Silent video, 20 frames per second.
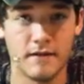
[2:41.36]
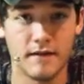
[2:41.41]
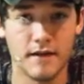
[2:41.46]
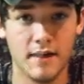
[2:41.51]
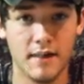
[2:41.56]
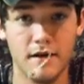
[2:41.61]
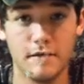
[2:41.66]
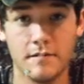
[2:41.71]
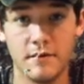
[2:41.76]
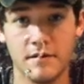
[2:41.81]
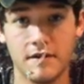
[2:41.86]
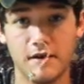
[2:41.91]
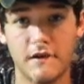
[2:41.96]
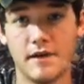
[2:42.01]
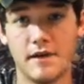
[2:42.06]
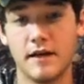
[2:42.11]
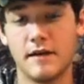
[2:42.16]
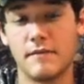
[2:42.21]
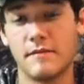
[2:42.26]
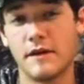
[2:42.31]
Today I'm going to show
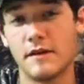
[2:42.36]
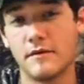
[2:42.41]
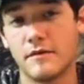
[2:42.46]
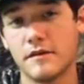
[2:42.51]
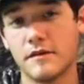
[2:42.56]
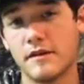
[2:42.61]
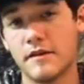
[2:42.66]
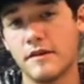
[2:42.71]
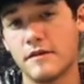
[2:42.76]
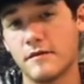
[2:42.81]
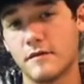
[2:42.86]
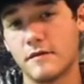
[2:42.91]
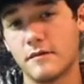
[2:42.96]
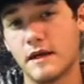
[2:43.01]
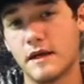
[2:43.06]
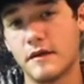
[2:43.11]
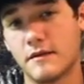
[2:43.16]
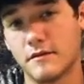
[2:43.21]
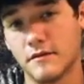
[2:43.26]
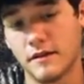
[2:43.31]
you how to make one of these for
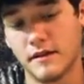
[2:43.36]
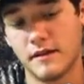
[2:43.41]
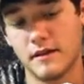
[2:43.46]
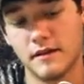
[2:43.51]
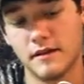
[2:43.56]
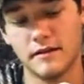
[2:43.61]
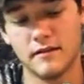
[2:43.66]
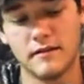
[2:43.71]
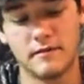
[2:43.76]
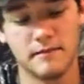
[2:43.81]
about $3.